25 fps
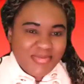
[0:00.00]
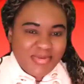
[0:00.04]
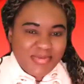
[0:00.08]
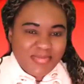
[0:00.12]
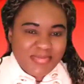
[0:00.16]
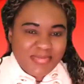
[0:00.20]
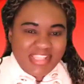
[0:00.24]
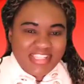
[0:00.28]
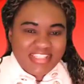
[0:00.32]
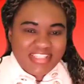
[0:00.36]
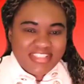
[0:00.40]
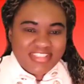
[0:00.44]
We
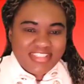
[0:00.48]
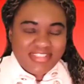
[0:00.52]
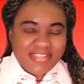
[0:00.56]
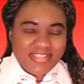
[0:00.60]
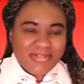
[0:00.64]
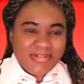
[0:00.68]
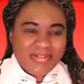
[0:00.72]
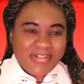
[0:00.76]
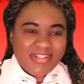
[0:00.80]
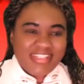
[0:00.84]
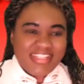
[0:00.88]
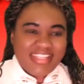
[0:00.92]
bless the
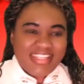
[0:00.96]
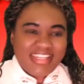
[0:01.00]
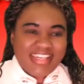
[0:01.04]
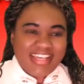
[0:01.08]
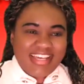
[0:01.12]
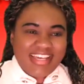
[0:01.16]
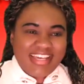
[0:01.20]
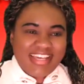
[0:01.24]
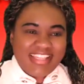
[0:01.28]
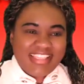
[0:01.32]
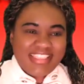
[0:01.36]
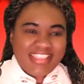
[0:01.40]
Lord.
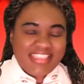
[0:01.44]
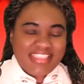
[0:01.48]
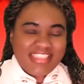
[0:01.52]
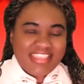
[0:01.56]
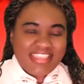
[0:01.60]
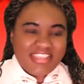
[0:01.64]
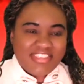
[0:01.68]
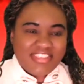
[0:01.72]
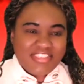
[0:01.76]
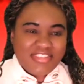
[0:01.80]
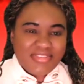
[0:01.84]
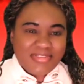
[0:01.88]

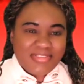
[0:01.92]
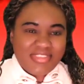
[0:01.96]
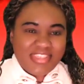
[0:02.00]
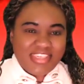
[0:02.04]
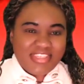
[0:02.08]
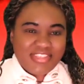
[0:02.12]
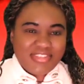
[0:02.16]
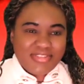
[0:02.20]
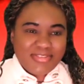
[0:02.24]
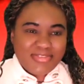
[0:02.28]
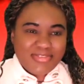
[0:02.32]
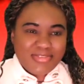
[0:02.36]
Thank
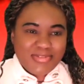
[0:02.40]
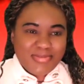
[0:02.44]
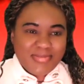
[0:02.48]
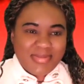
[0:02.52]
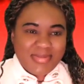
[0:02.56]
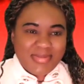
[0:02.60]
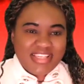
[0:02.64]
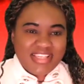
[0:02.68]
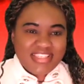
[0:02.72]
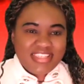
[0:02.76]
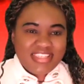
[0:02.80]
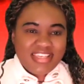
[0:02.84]
you so
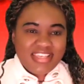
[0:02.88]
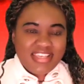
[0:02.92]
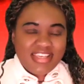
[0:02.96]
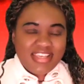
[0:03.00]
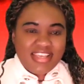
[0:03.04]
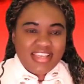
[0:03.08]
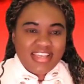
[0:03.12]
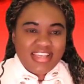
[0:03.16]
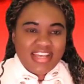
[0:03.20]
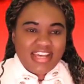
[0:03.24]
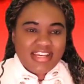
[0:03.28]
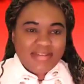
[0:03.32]
much,
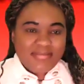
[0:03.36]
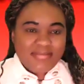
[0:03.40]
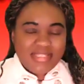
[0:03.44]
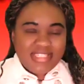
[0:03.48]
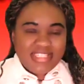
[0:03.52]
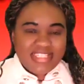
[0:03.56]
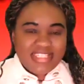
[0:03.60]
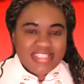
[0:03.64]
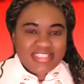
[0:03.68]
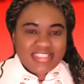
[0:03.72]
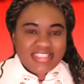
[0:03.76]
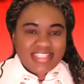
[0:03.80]

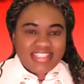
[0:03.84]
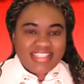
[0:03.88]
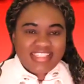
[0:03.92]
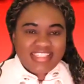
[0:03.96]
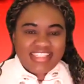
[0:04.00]
Minister